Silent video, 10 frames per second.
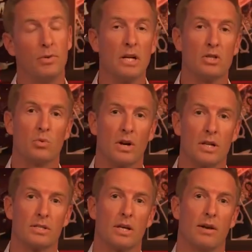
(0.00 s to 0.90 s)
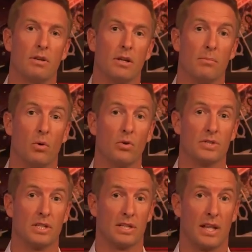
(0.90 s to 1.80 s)
You finished 1-7 in the
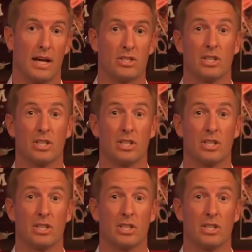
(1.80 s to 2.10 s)
bowl season